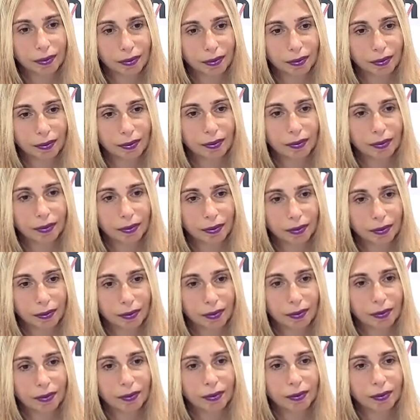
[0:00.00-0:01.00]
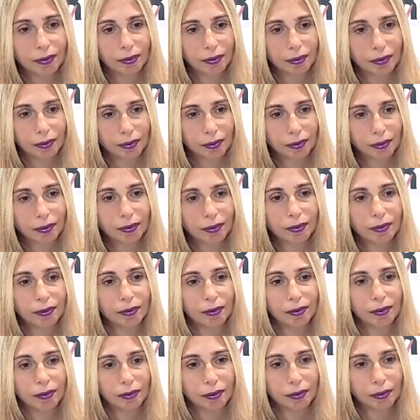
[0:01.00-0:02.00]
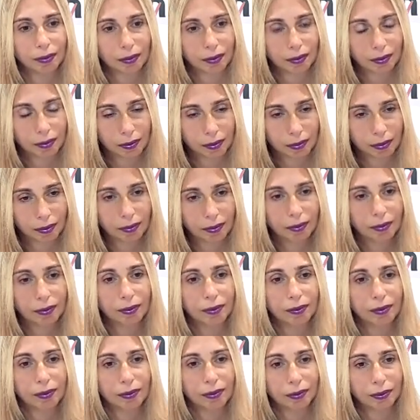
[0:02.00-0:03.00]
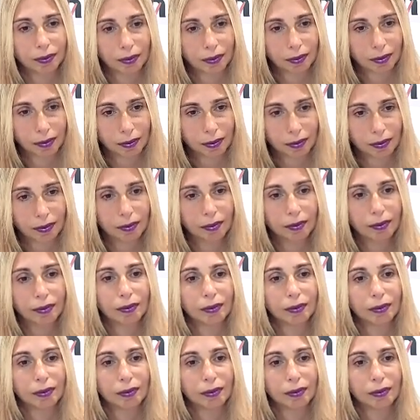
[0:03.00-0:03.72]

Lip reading: The person shown says nothing.